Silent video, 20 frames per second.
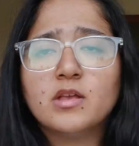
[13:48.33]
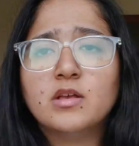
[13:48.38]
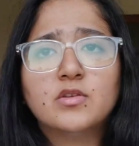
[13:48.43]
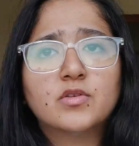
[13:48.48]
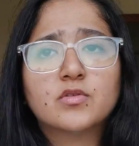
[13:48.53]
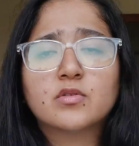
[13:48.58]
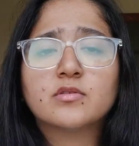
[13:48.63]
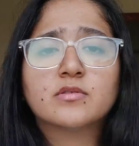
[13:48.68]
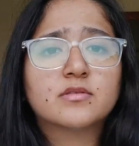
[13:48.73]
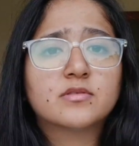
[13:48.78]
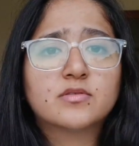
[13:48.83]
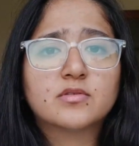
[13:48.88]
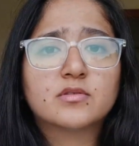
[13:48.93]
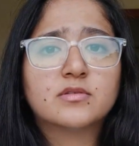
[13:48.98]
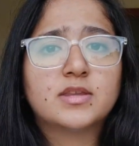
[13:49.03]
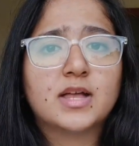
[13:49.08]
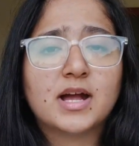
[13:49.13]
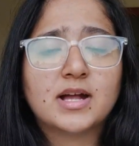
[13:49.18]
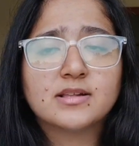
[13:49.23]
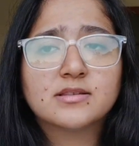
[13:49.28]
So
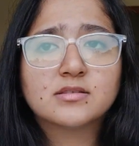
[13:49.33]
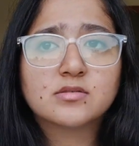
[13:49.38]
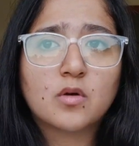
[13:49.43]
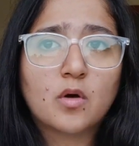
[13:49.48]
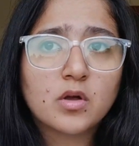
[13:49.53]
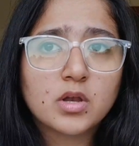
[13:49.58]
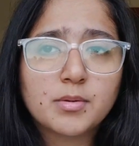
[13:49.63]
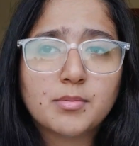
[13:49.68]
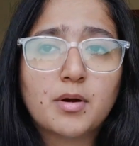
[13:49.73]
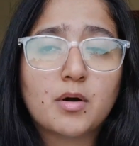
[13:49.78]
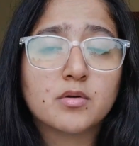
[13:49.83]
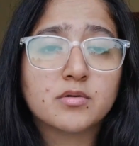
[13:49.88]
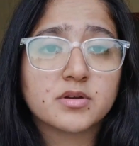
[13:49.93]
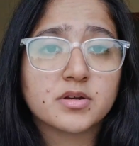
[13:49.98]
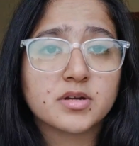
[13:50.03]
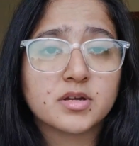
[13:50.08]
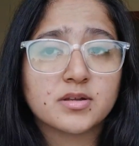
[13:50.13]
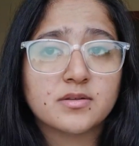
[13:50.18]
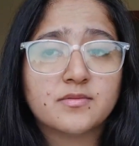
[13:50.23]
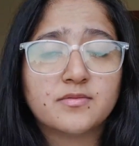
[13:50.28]
that's all about
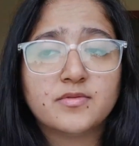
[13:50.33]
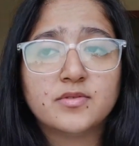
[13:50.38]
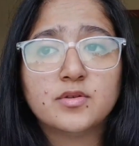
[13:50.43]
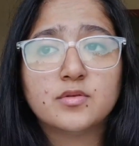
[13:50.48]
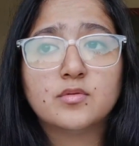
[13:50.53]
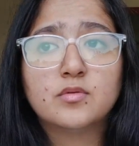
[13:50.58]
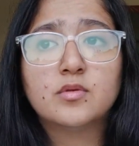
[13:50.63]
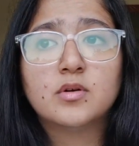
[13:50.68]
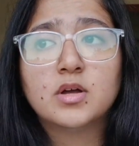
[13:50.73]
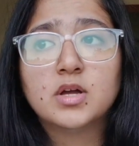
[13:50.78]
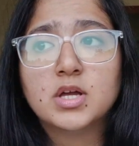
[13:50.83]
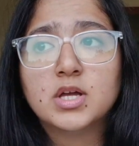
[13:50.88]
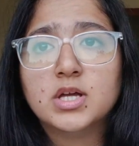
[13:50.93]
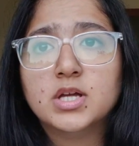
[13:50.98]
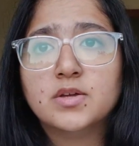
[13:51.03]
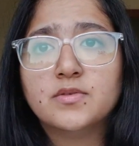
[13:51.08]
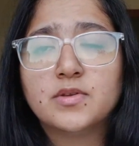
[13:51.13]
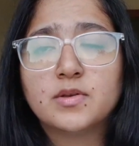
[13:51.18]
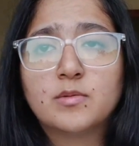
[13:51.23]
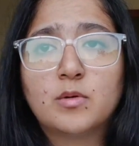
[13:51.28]
it. If you
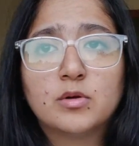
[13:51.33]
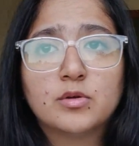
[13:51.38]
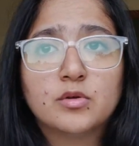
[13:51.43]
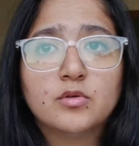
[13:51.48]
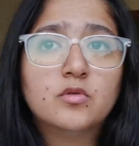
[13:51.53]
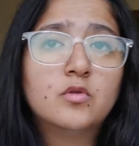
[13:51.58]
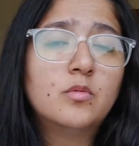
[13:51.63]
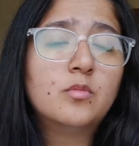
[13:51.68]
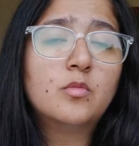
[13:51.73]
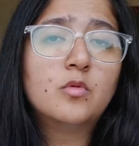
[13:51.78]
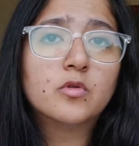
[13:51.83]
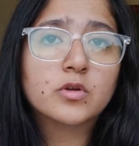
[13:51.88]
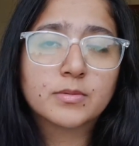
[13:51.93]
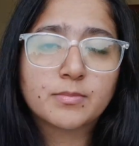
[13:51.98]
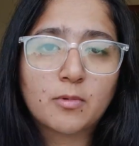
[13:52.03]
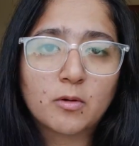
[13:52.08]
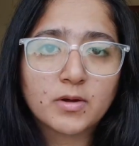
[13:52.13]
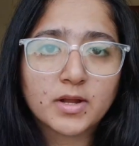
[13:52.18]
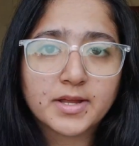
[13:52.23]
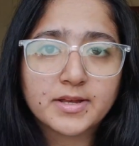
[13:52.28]
want to know more
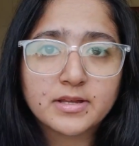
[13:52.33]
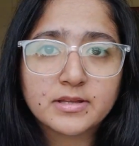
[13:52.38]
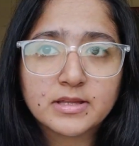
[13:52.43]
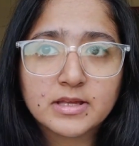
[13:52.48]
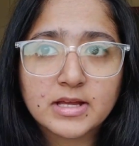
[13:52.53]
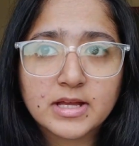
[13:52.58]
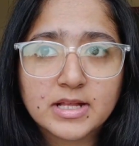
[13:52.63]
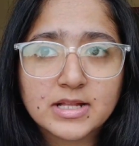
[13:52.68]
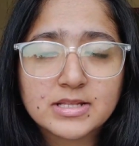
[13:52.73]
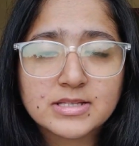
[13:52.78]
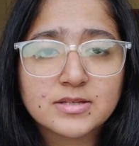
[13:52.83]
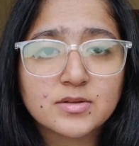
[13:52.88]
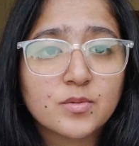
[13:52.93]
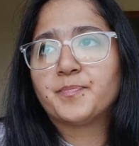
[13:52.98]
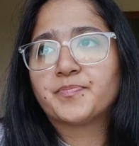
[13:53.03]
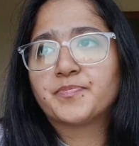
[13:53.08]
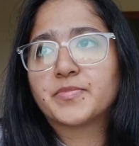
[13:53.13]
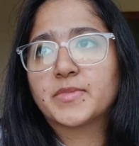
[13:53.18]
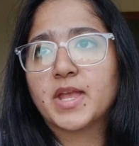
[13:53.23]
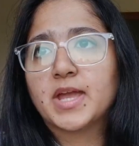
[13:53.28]
about anything else,
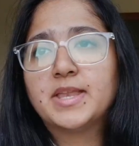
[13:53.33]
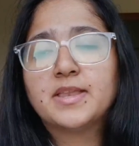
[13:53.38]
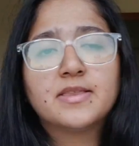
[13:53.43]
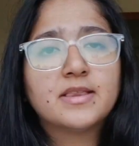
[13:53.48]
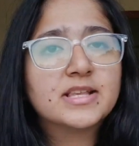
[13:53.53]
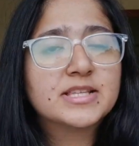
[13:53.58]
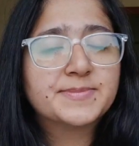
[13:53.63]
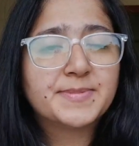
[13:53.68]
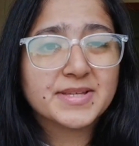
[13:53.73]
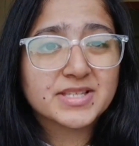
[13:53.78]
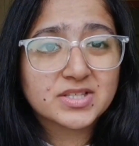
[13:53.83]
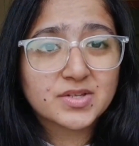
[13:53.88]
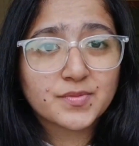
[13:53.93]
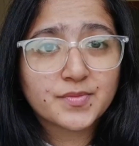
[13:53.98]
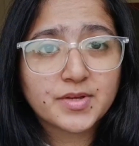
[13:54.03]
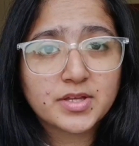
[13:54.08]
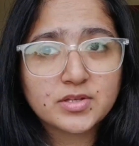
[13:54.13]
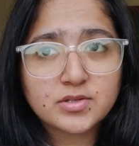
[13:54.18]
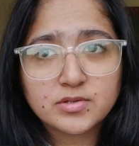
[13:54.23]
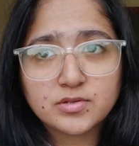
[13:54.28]
anything
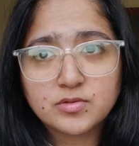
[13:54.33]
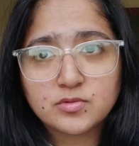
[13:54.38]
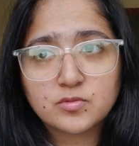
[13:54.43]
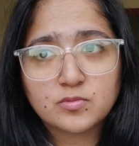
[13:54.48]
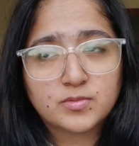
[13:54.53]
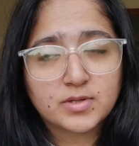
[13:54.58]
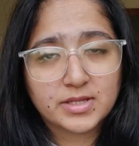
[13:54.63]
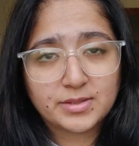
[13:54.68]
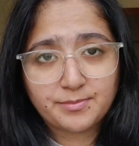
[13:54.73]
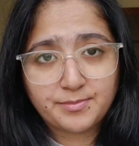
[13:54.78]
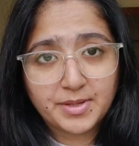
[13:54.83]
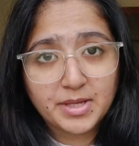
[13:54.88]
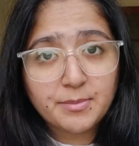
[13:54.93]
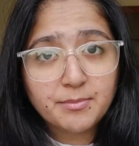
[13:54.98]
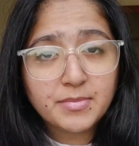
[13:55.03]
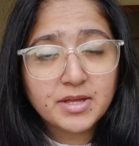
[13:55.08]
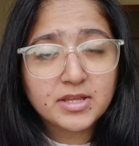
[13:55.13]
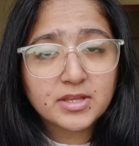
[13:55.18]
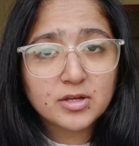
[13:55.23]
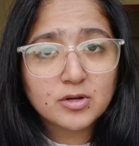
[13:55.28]
specific, so you can
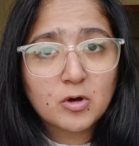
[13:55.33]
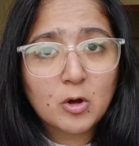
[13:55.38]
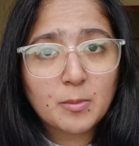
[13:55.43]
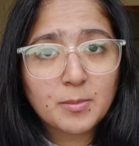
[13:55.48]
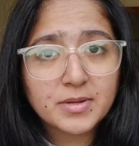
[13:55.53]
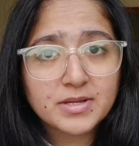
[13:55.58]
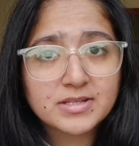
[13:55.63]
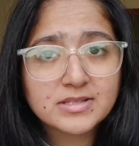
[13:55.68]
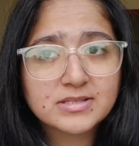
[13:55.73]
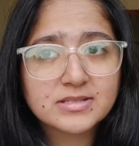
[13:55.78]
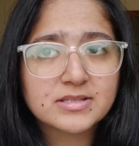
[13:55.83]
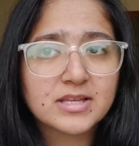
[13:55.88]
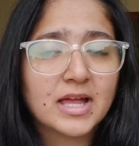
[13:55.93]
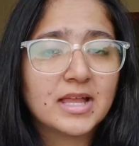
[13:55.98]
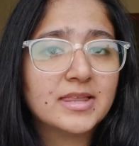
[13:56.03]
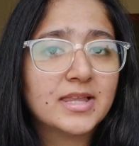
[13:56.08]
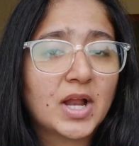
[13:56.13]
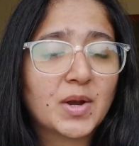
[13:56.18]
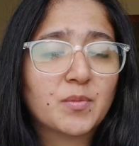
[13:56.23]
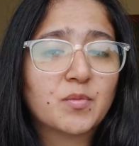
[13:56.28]
ping me in the comments.
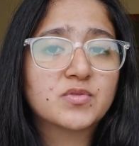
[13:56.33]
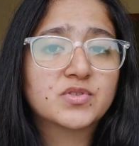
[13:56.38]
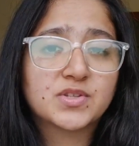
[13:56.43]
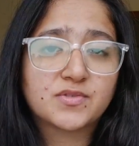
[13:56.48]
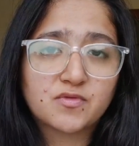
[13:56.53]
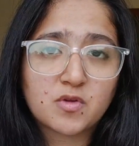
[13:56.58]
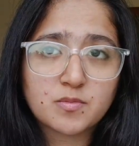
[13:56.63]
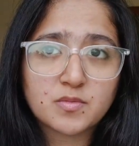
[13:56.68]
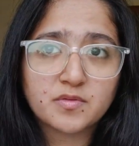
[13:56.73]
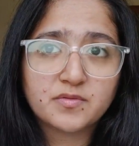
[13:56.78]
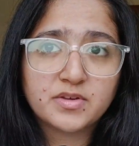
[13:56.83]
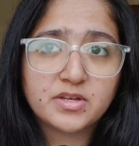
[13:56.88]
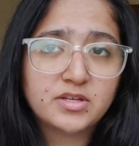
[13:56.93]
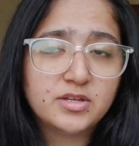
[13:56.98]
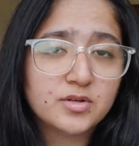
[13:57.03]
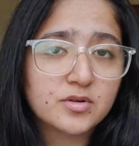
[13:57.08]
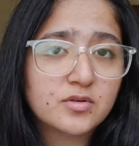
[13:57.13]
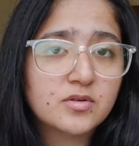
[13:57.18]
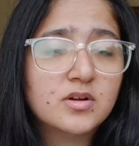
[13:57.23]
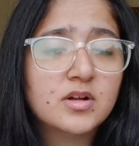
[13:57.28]
And that was it from the
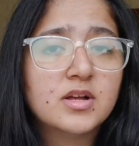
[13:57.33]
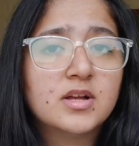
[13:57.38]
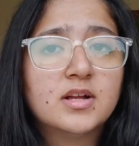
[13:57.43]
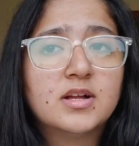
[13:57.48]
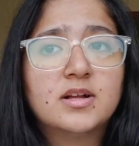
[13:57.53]
video.